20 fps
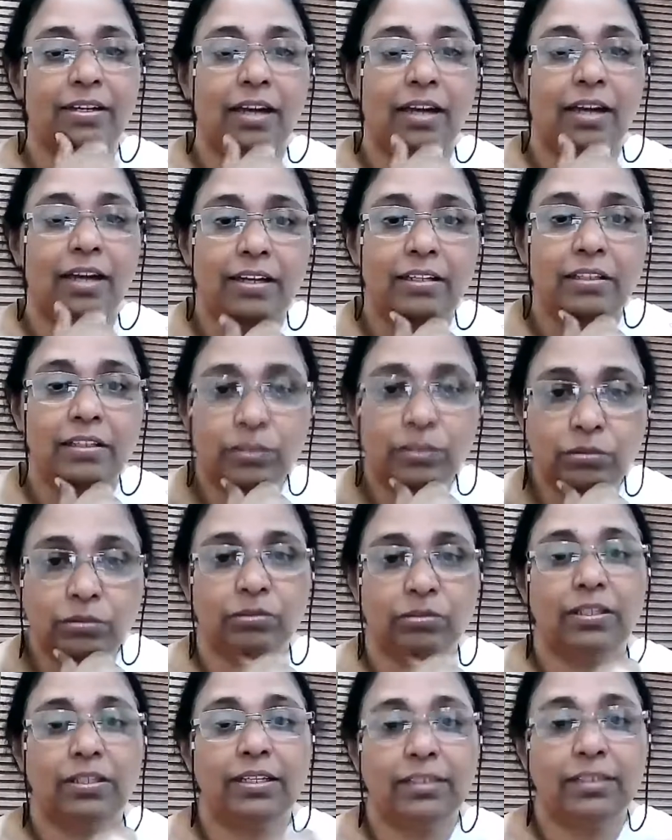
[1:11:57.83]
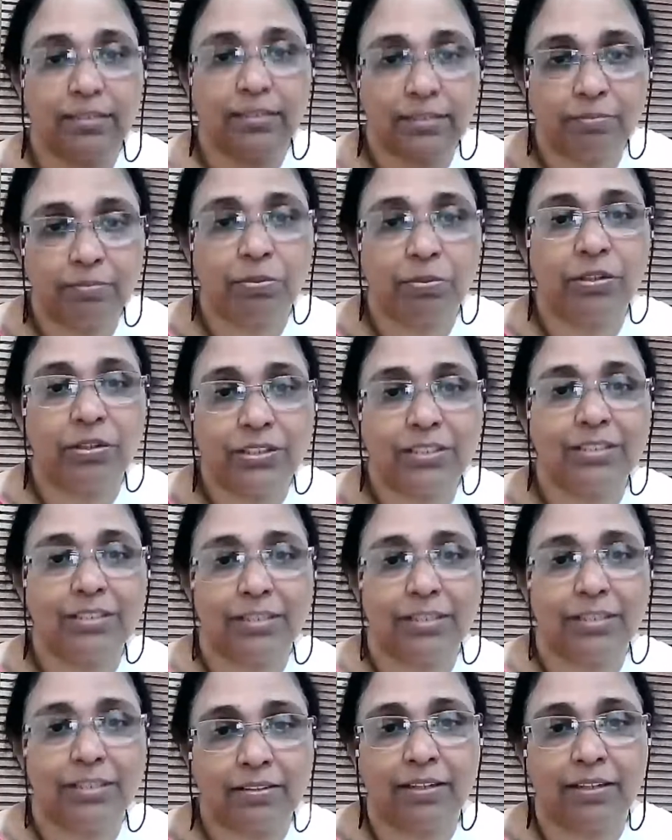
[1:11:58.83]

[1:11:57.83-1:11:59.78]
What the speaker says: I know that is important, if